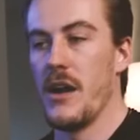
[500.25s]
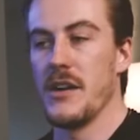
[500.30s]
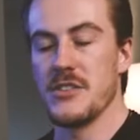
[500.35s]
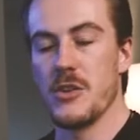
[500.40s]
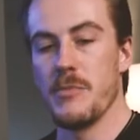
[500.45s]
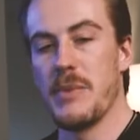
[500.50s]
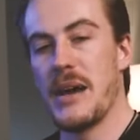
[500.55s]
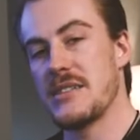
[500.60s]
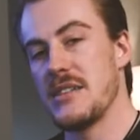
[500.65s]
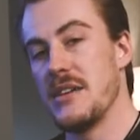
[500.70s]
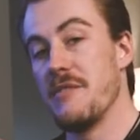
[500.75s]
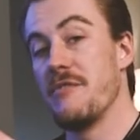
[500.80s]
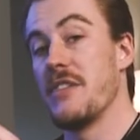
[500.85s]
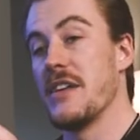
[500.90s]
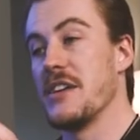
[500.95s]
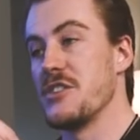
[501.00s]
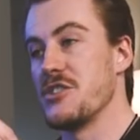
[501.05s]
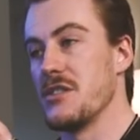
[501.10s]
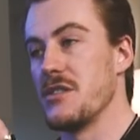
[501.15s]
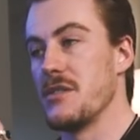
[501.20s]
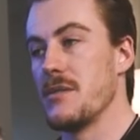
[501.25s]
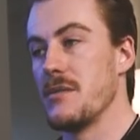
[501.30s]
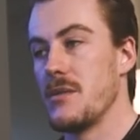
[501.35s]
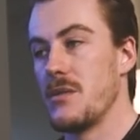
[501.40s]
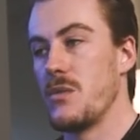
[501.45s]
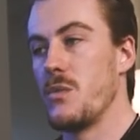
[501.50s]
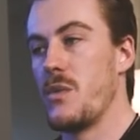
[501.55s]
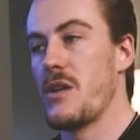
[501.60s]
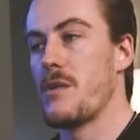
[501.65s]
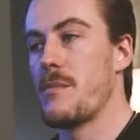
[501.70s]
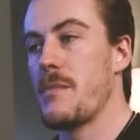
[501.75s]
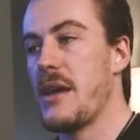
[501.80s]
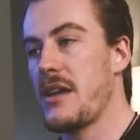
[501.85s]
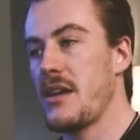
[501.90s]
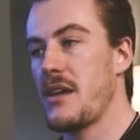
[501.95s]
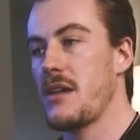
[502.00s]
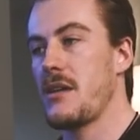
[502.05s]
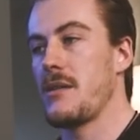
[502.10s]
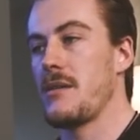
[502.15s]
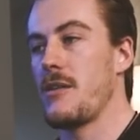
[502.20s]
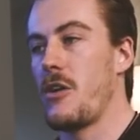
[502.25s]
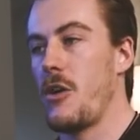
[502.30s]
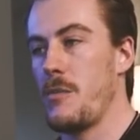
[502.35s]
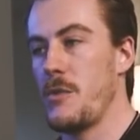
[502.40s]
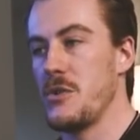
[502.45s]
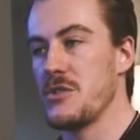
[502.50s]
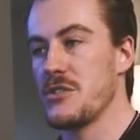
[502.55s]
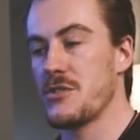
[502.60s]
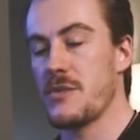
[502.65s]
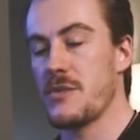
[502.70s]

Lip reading: right, so back to inflation. We are making almost